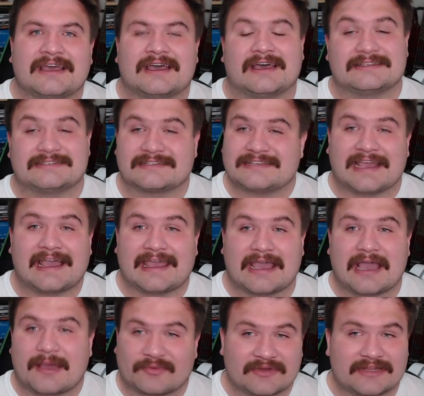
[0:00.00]
As a CIA
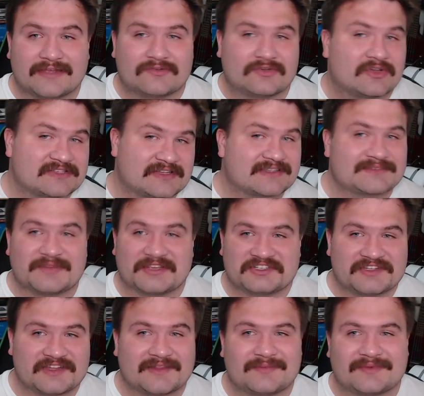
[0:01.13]
operative who goes on this
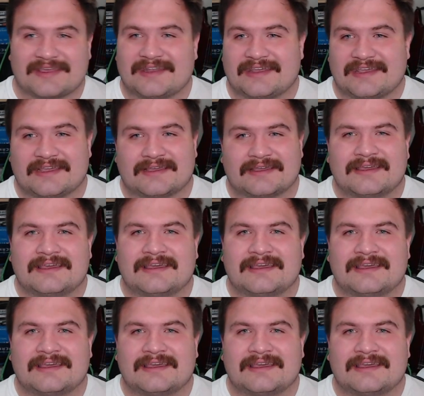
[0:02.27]
mission in the beginning,